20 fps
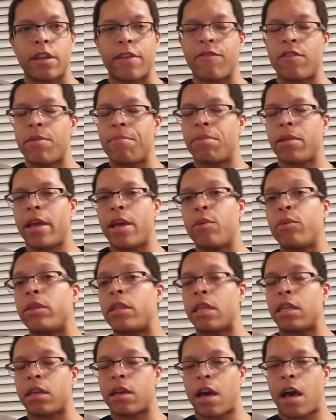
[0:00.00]
If he played
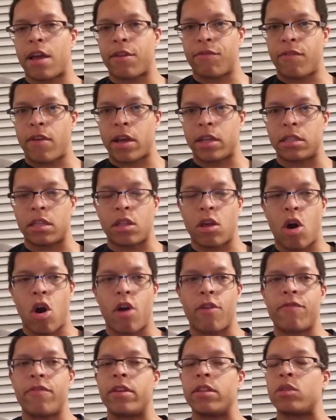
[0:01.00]
within the confines of the
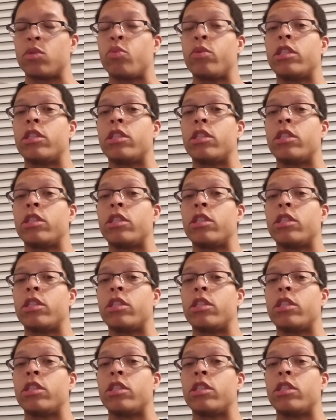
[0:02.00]
offense,